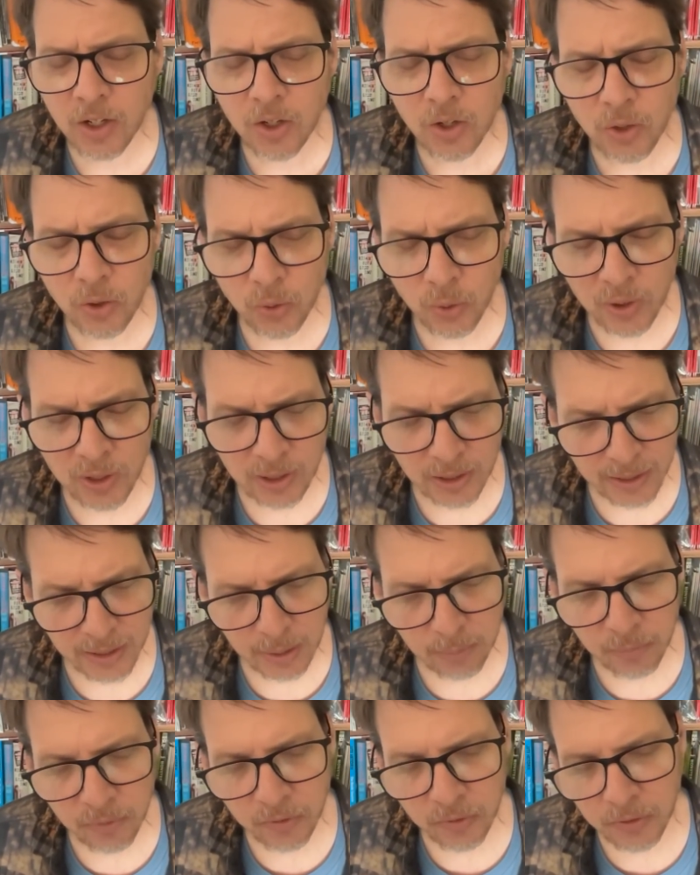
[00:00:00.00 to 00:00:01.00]
who
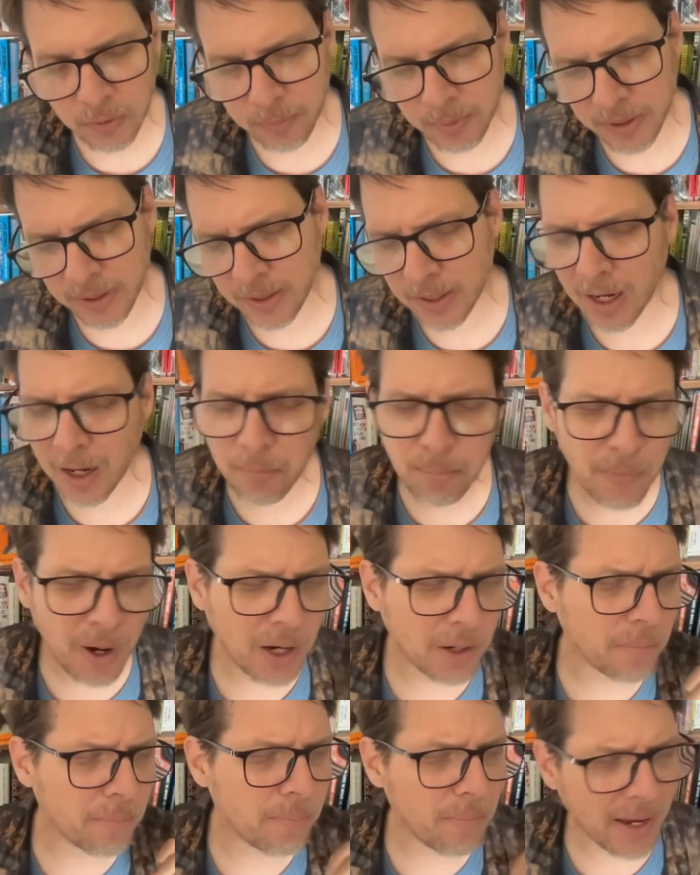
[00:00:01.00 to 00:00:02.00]
claimed to be,
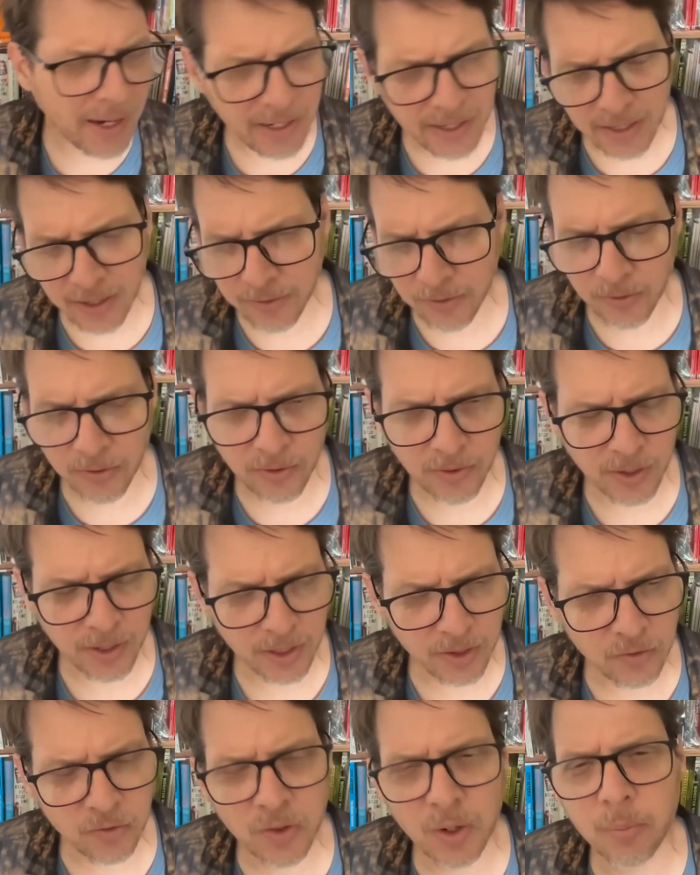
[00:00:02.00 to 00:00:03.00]
among many other
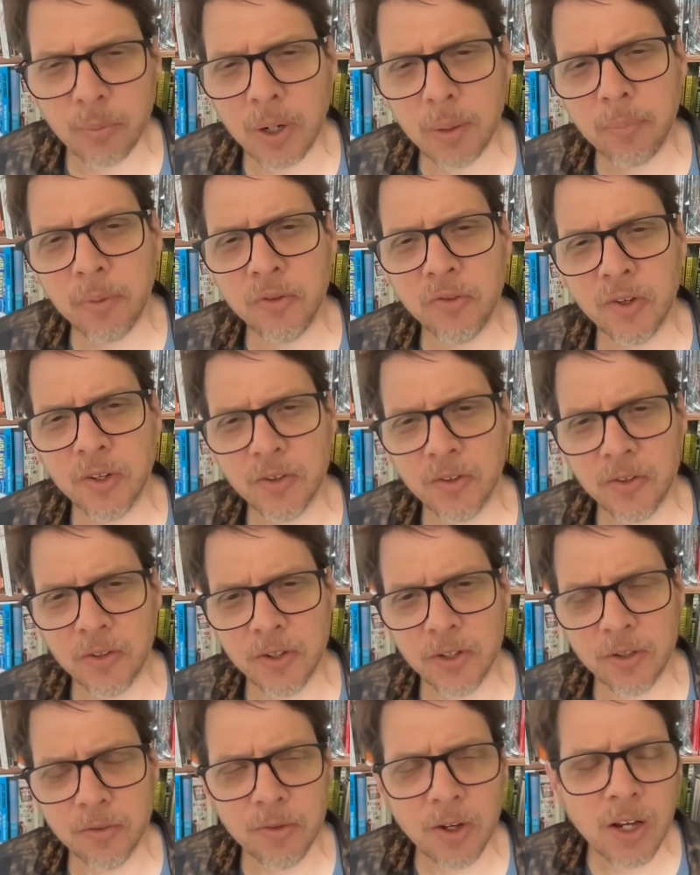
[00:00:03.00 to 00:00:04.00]
things, a
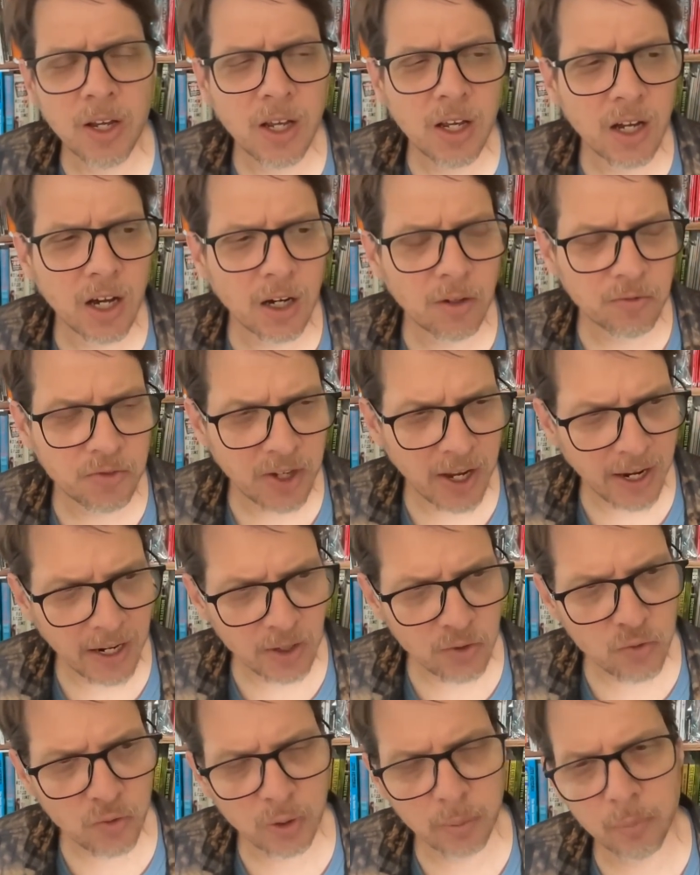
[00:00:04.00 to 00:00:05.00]
representative of
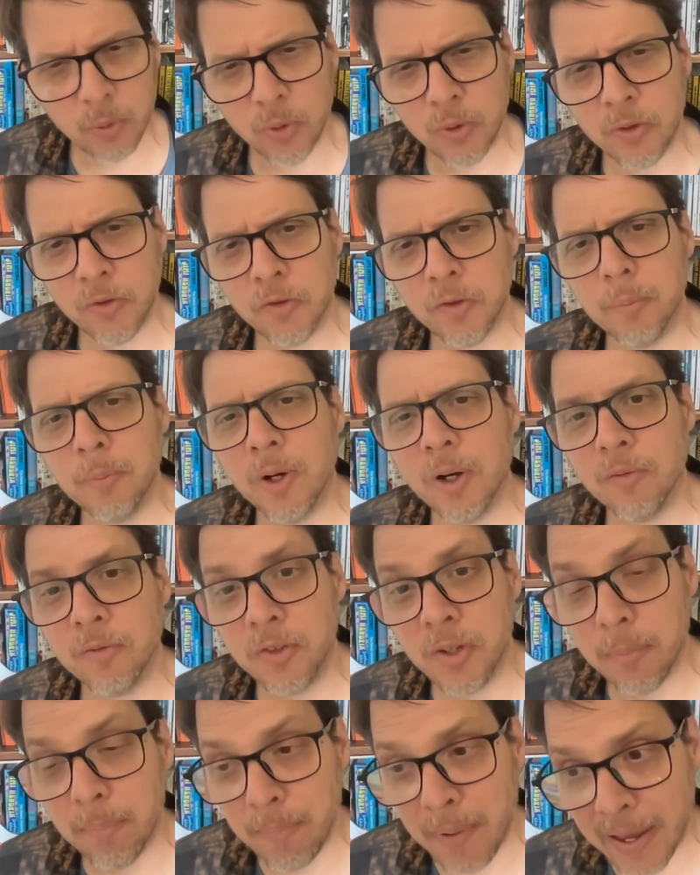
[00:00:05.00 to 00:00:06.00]
Tantric Buddhism, of
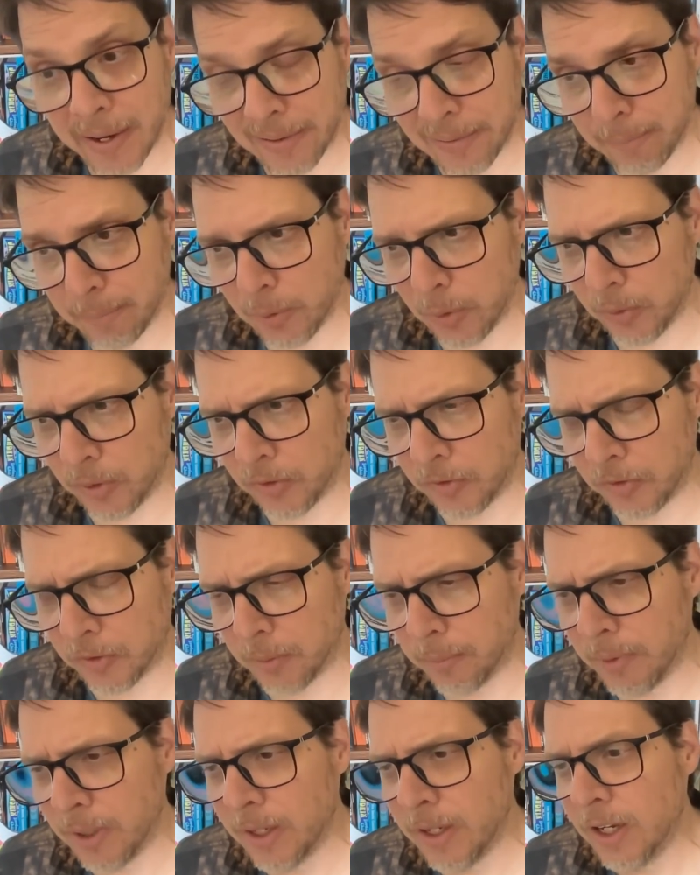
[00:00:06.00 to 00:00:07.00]
Tibetan
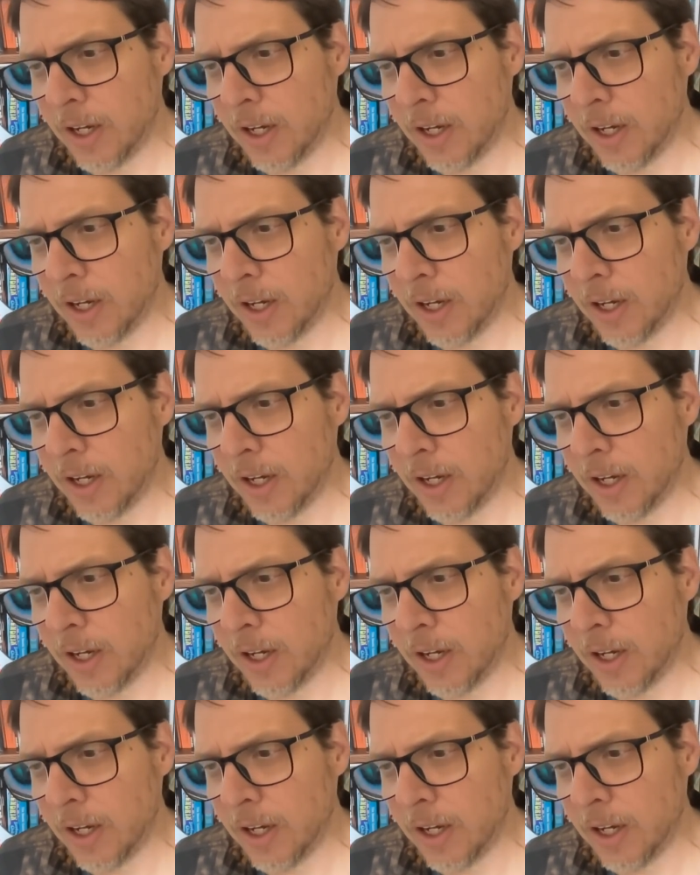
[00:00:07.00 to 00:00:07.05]
Buddhism,